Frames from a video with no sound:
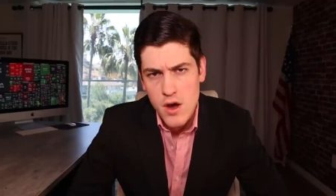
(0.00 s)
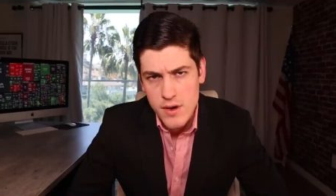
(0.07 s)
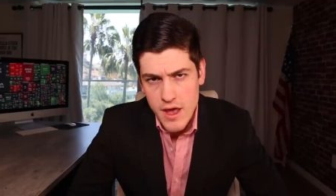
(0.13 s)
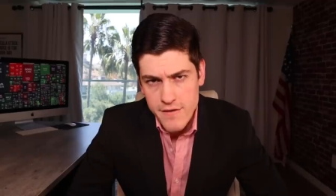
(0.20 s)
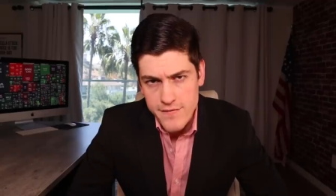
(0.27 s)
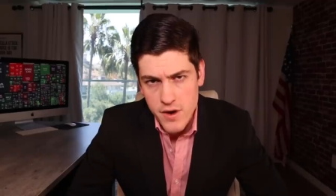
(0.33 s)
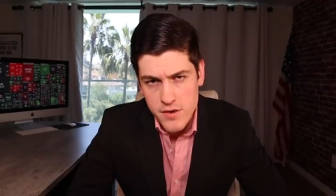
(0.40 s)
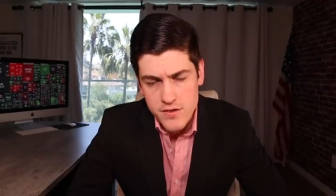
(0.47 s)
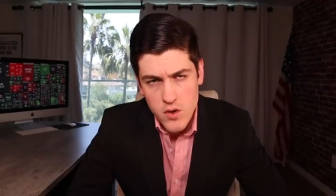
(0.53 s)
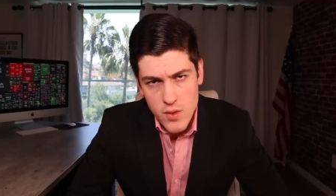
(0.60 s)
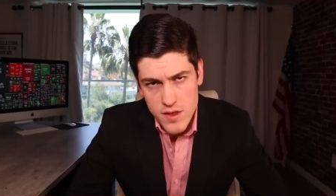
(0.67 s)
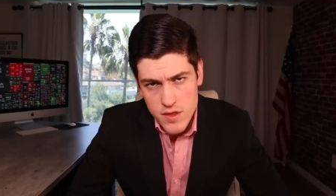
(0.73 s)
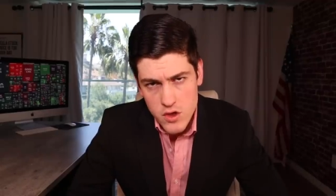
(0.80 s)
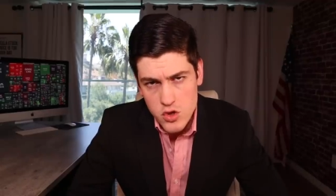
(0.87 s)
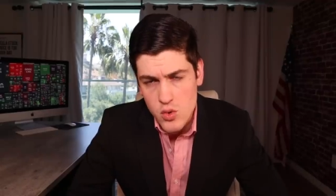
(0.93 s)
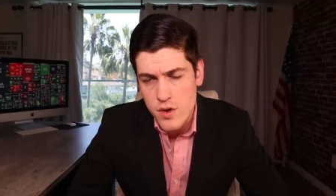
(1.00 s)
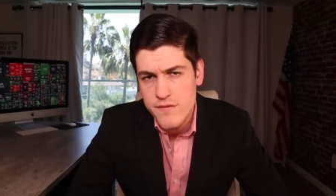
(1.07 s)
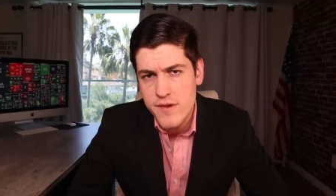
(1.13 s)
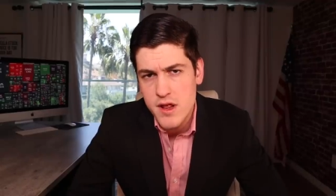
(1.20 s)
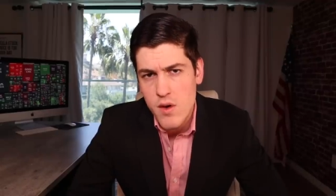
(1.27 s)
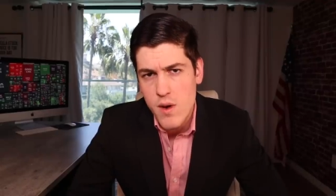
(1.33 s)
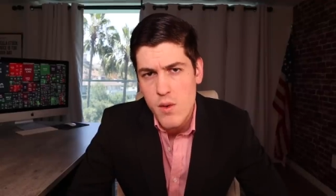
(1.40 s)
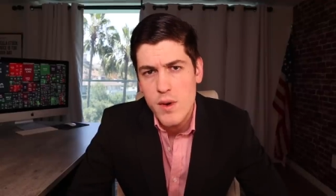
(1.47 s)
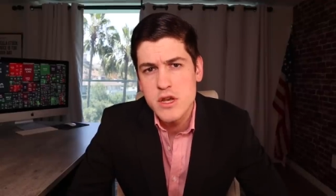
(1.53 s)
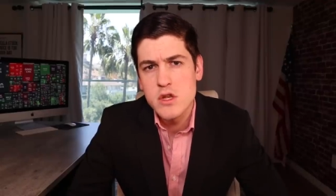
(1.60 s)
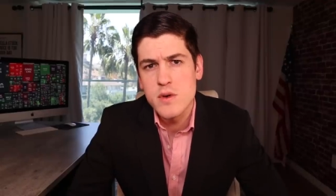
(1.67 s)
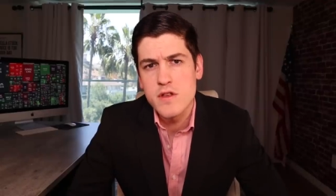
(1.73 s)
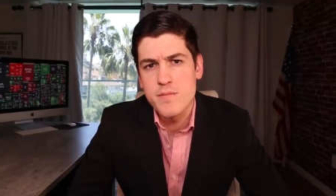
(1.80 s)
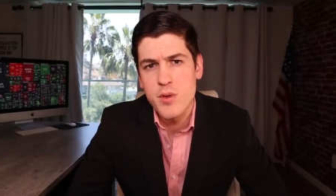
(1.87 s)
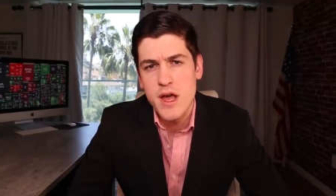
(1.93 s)
Okay folks, so in this short video, I want
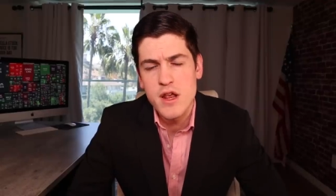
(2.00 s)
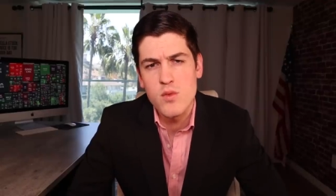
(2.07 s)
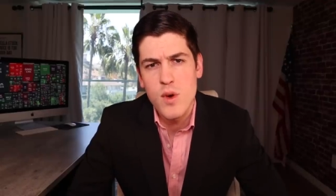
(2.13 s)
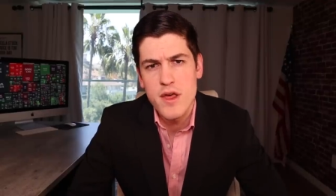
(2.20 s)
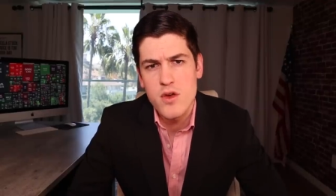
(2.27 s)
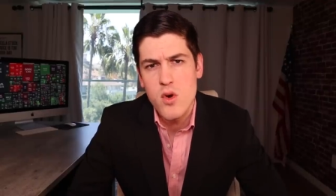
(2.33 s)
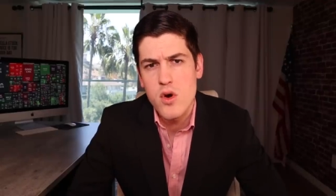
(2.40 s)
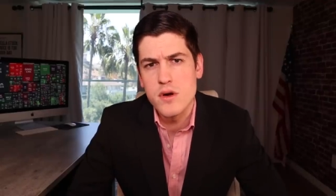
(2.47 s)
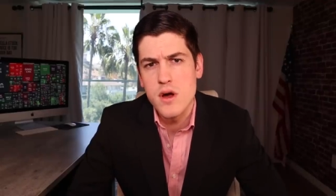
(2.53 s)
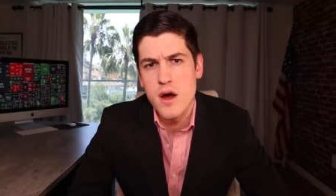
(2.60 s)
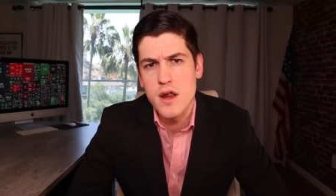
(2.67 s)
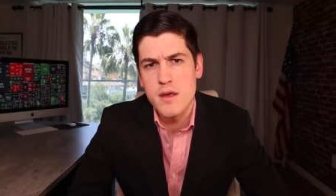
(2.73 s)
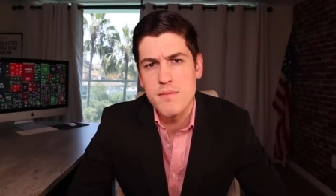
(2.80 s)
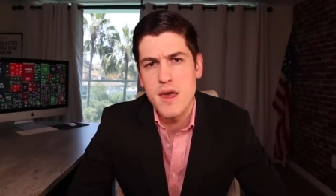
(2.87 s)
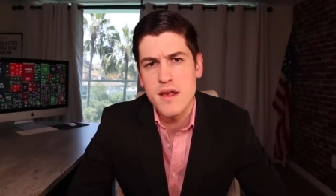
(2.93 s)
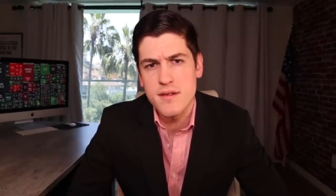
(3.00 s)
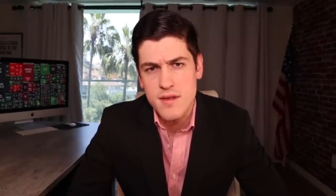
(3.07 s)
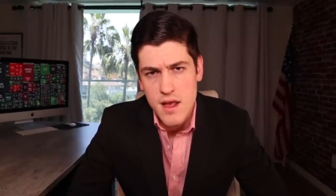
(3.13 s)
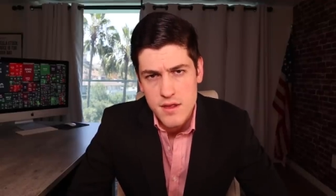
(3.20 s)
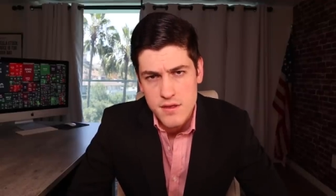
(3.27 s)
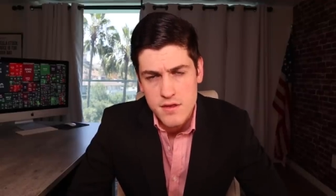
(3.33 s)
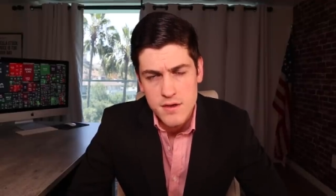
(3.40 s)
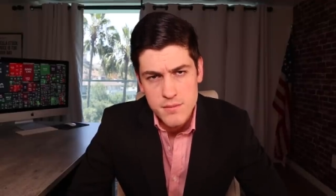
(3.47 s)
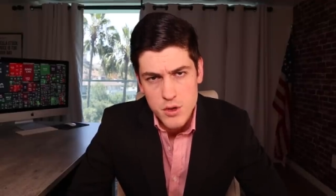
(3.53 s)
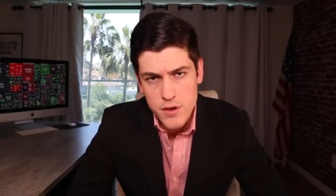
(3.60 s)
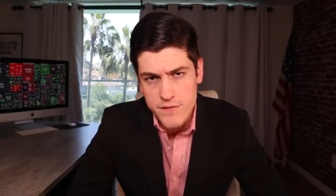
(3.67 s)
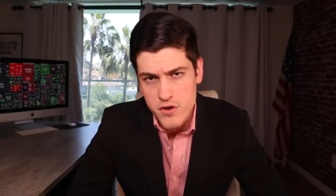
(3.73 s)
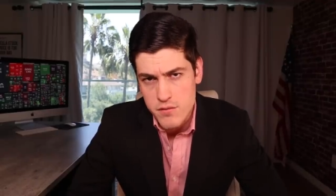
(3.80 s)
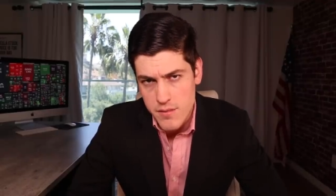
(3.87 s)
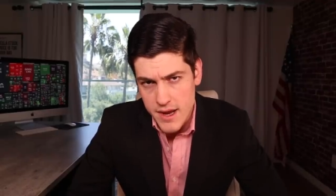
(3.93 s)
to explain whether or not it makes sense to
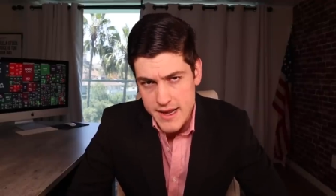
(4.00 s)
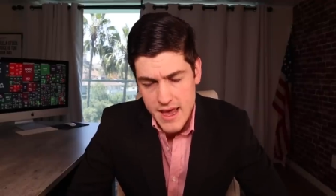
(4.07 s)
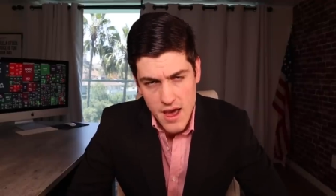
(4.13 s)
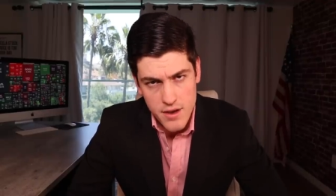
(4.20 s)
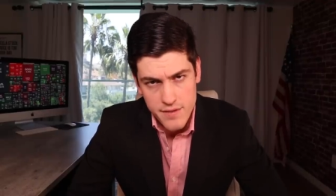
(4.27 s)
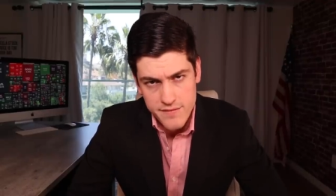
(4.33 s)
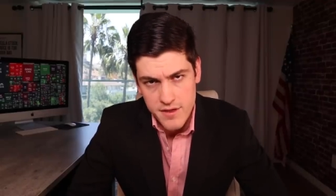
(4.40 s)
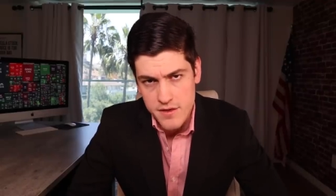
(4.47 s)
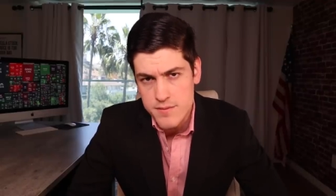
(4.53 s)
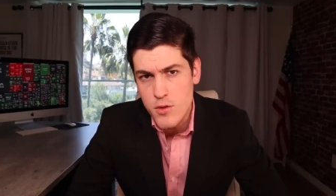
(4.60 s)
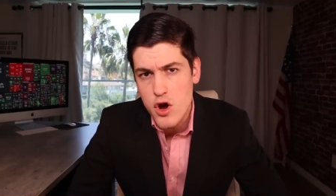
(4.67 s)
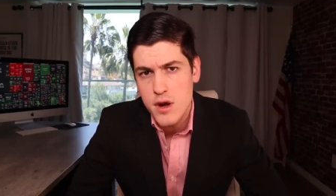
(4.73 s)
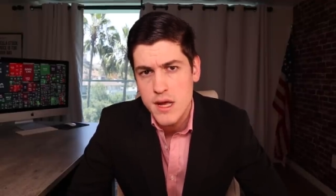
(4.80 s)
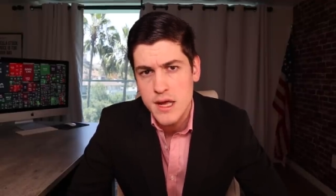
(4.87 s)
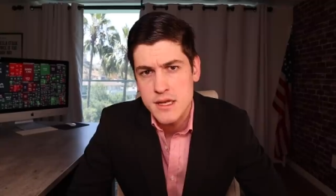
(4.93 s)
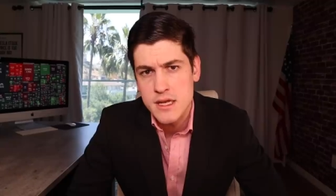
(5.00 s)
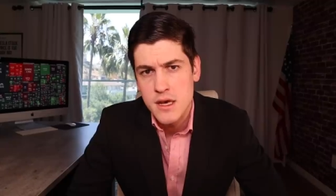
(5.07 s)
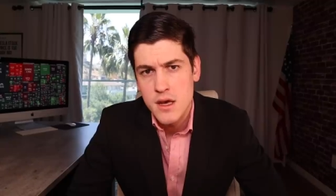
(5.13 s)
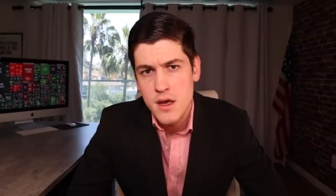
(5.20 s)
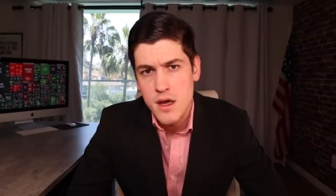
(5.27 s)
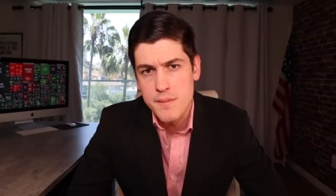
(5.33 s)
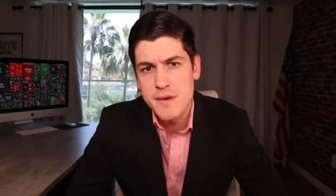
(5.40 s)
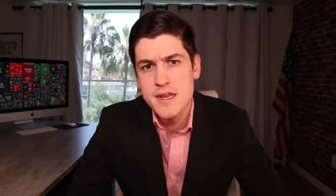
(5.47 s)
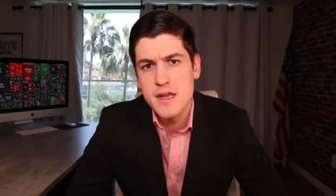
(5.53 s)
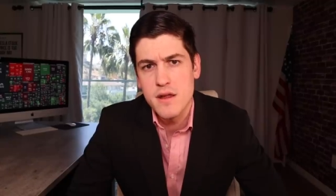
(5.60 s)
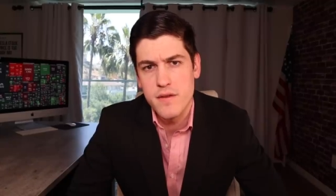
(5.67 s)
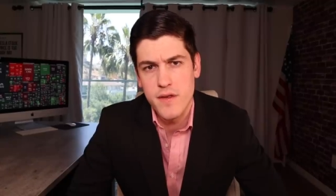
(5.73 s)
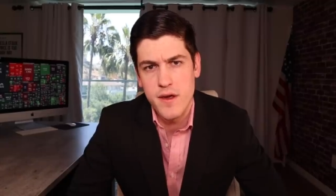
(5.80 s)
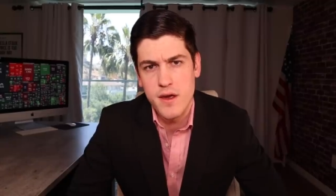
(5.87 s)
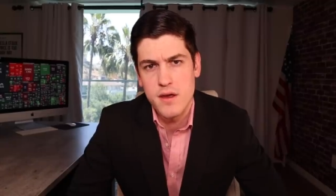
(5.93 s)
move your money out of this market
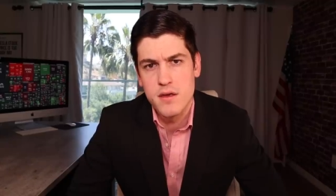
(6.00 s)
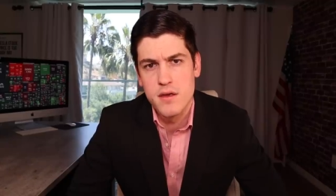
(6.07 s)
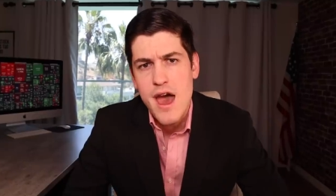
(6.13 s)
immediately.